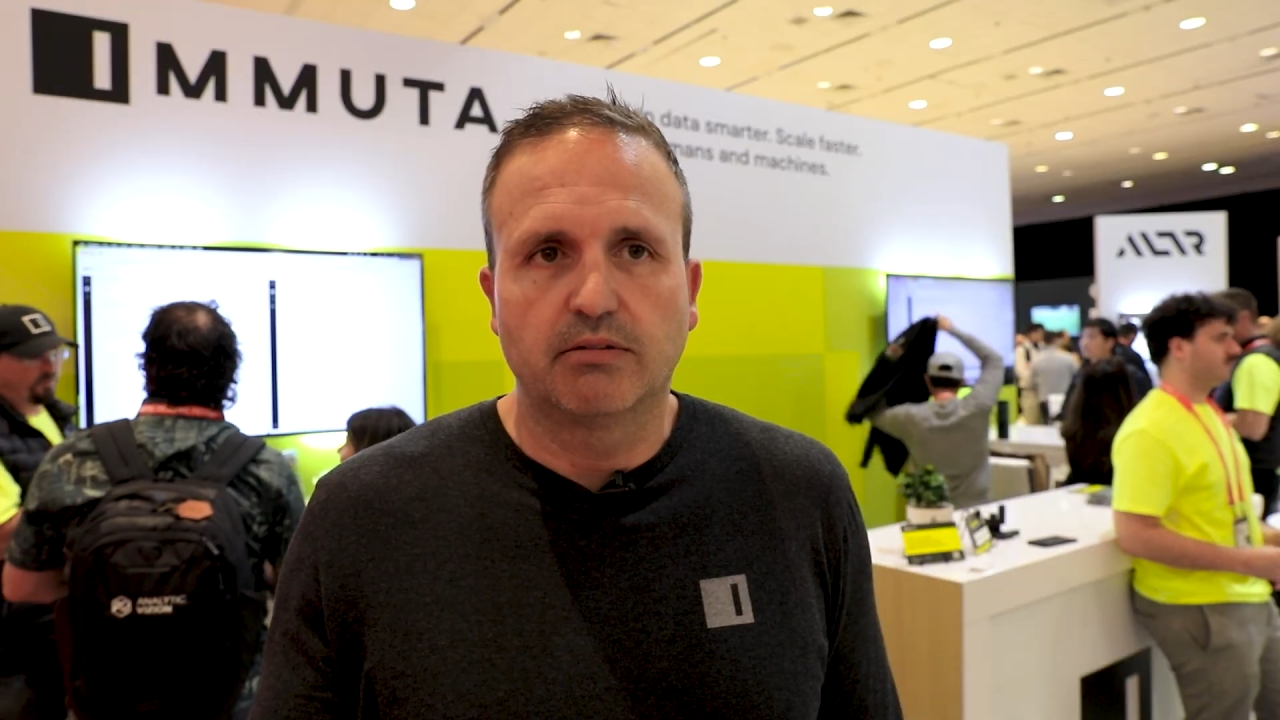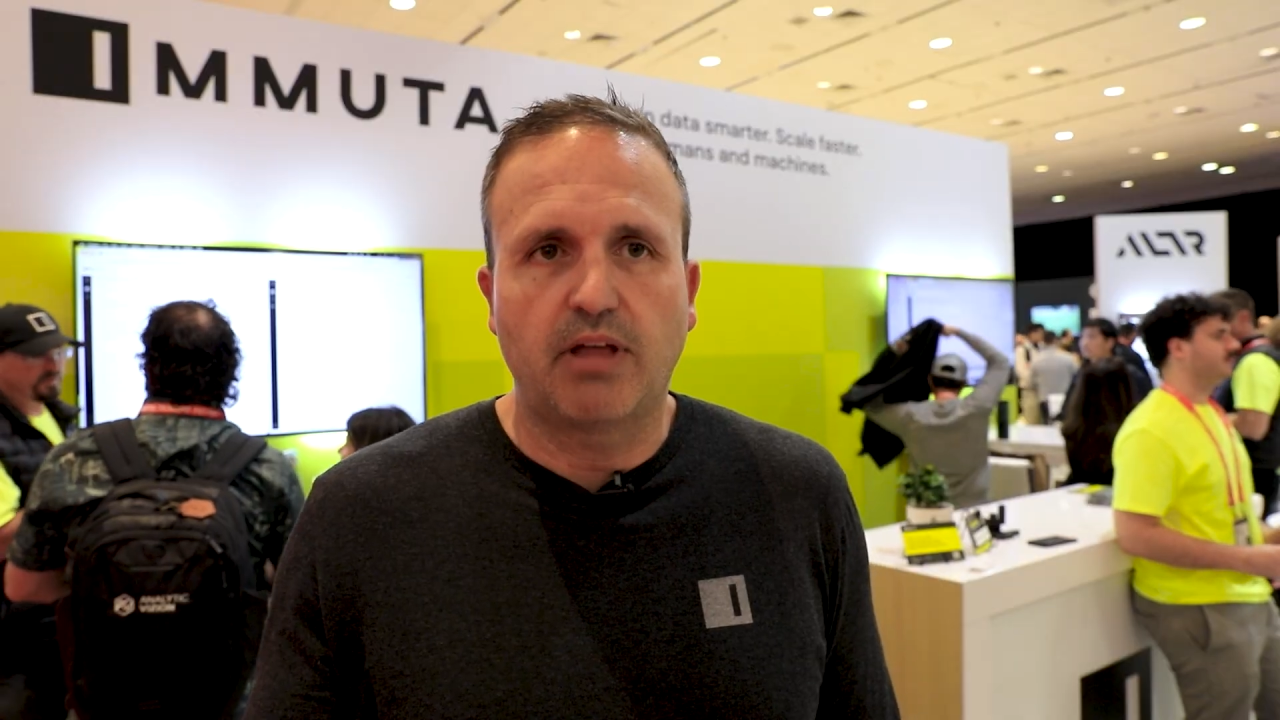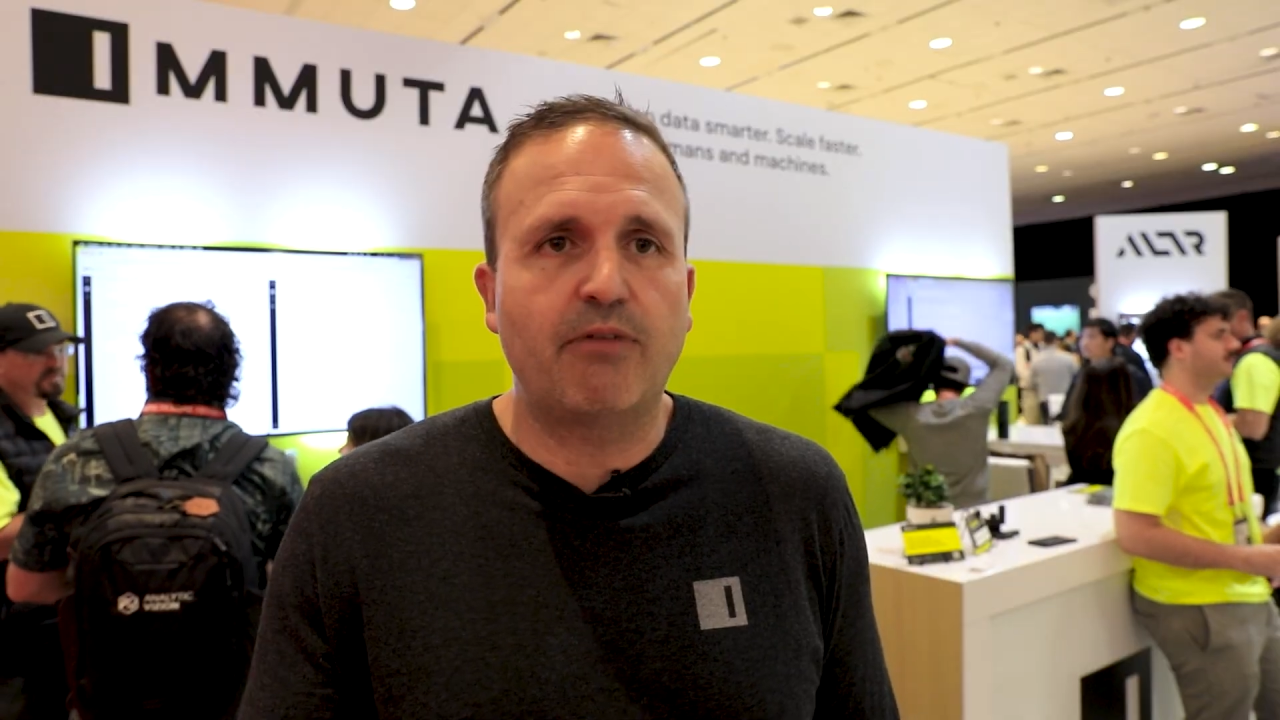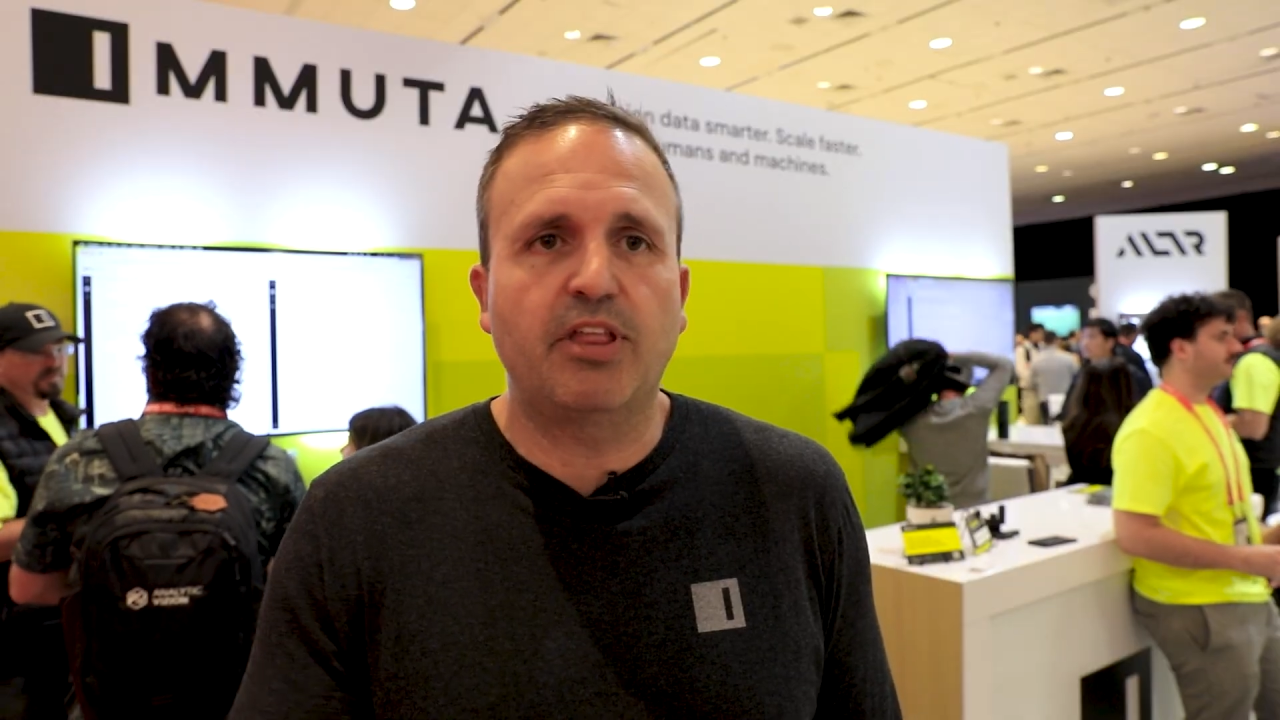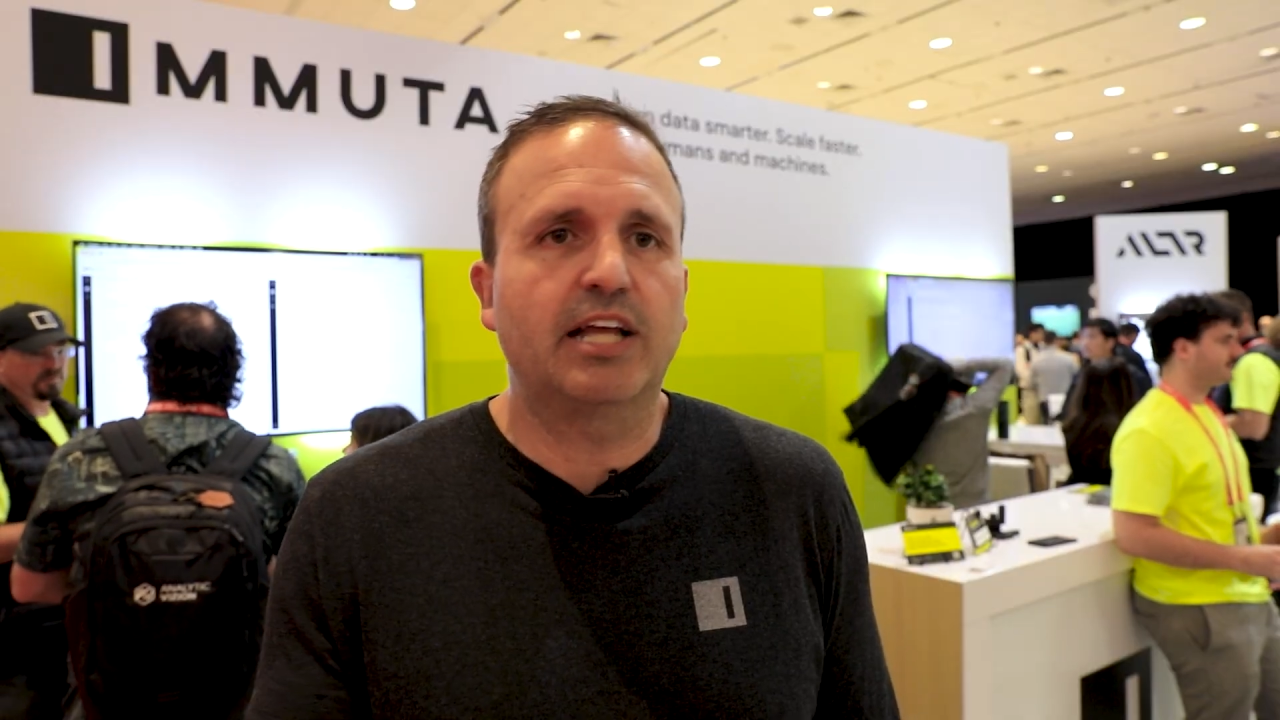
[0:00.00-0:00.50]

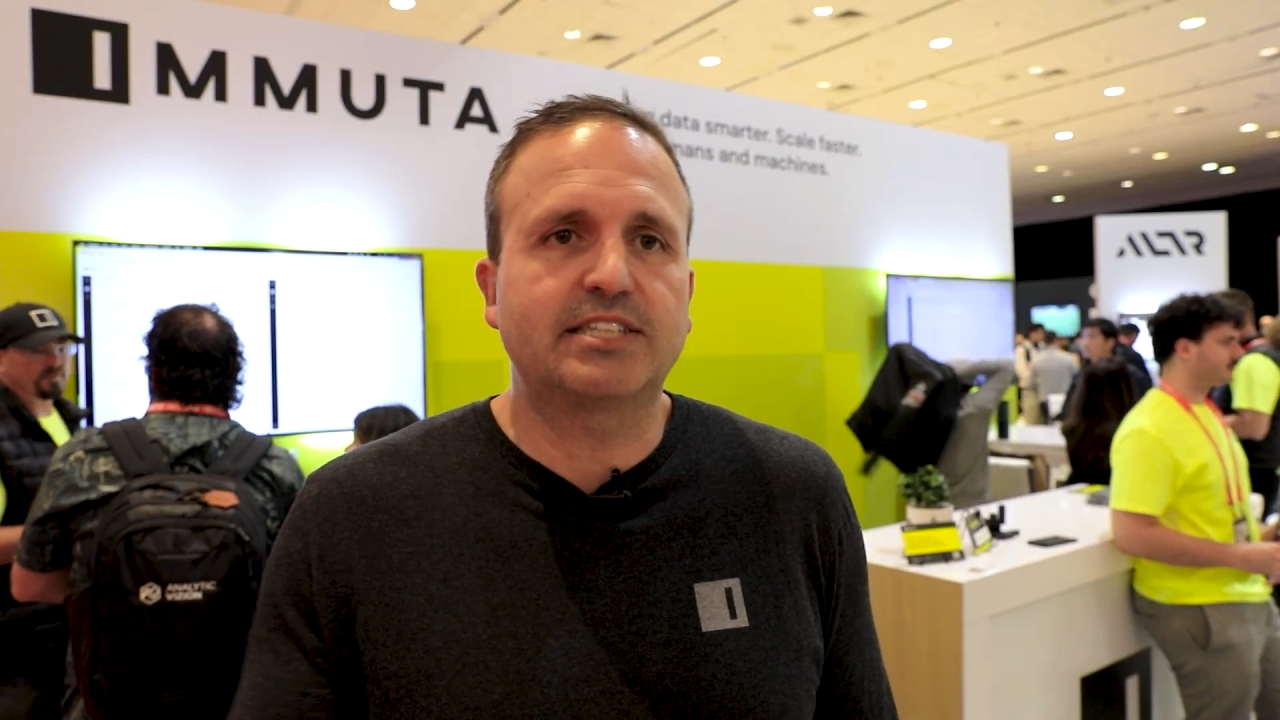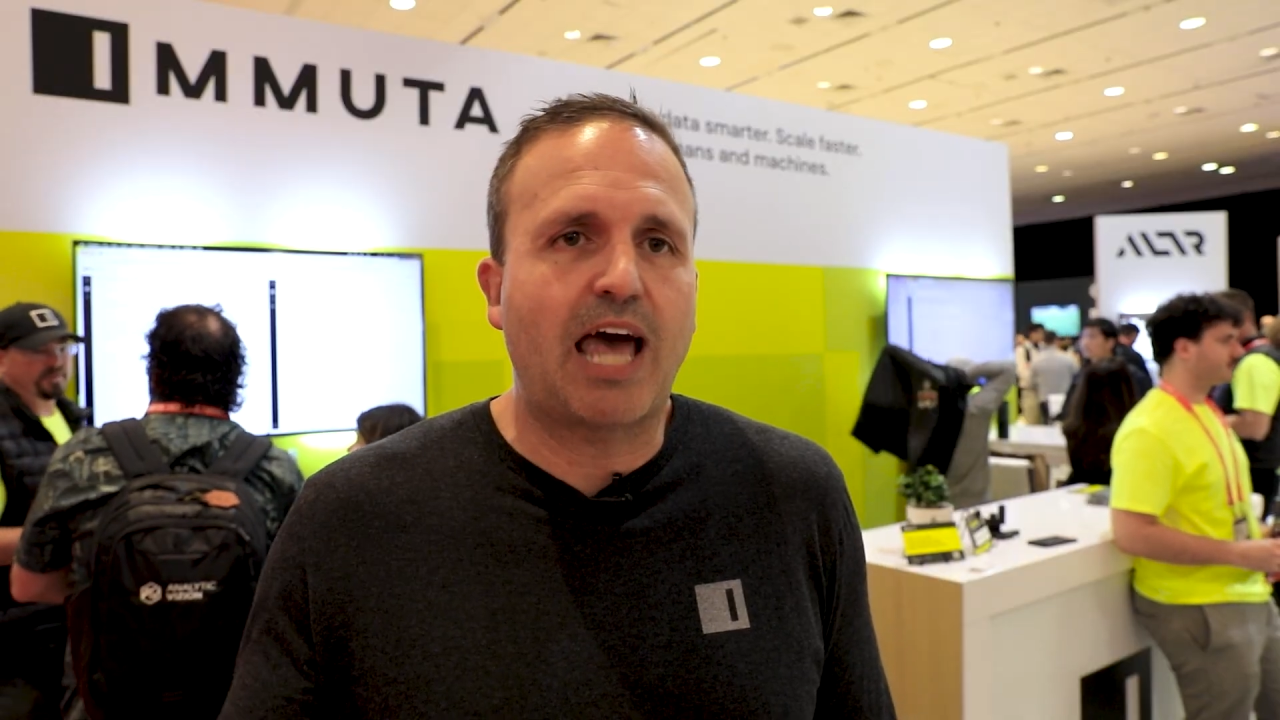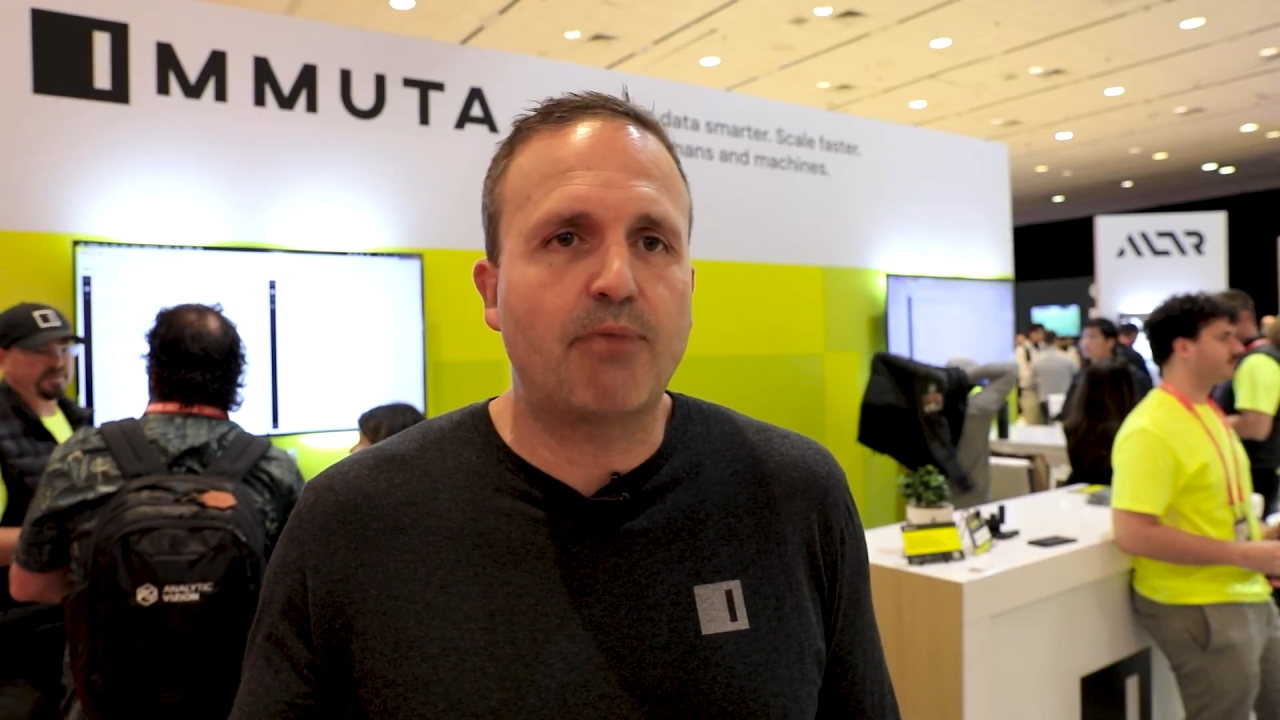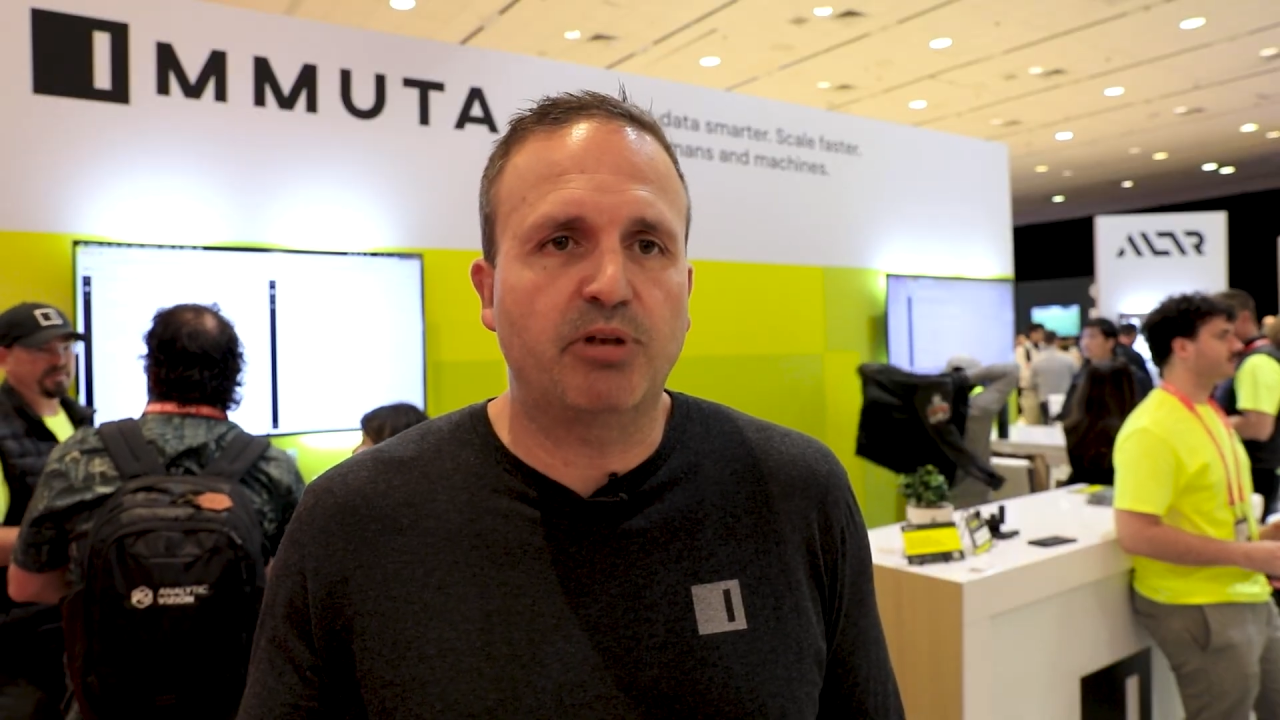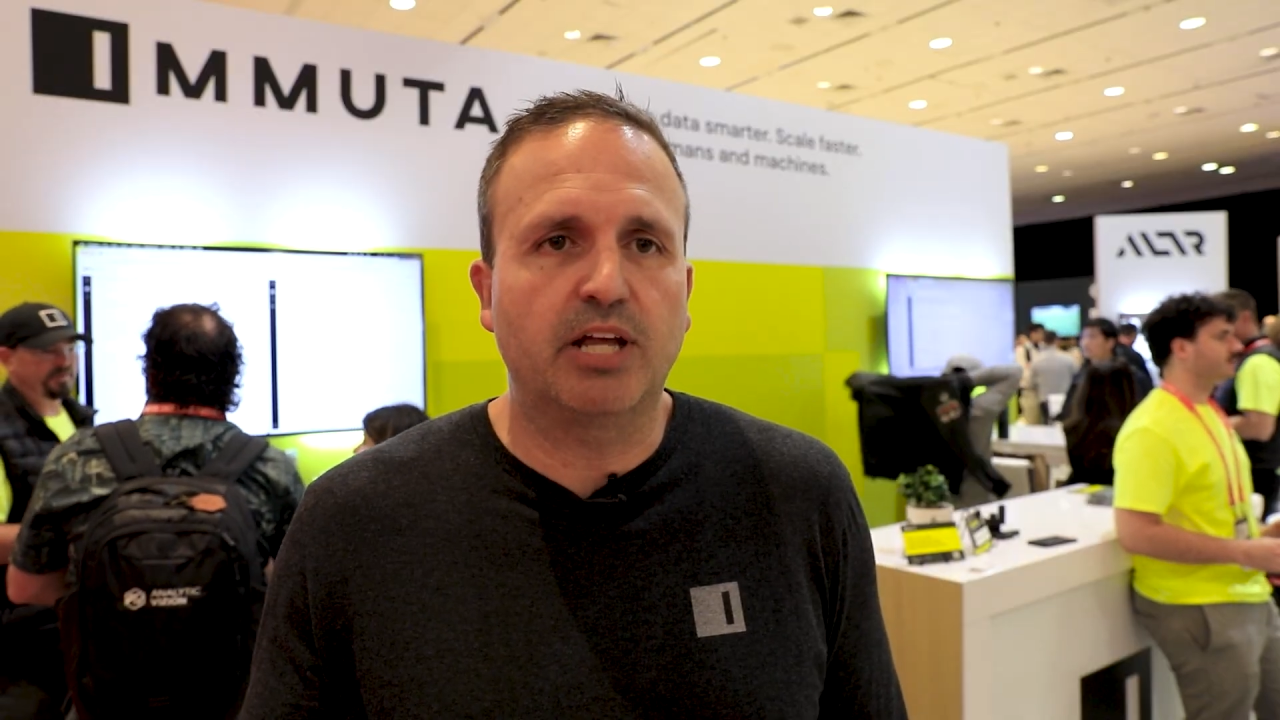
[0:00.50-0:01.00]
everything that's
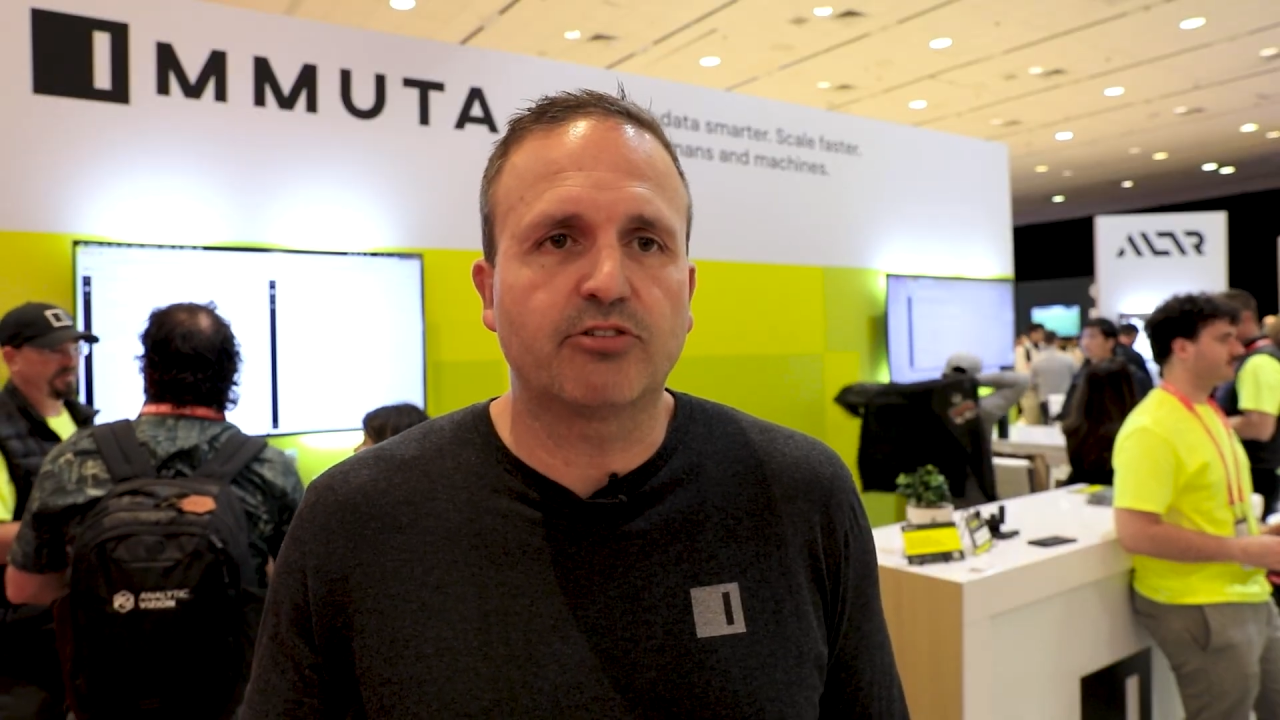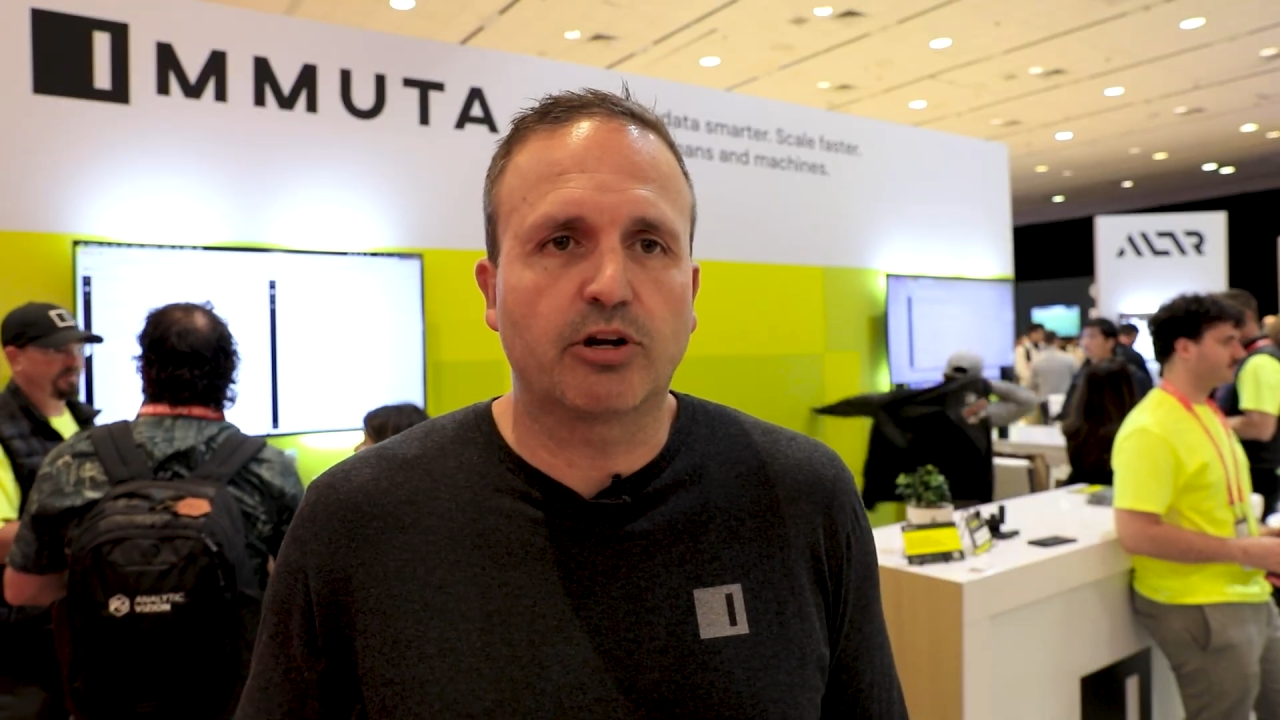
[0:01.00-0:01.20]
happening in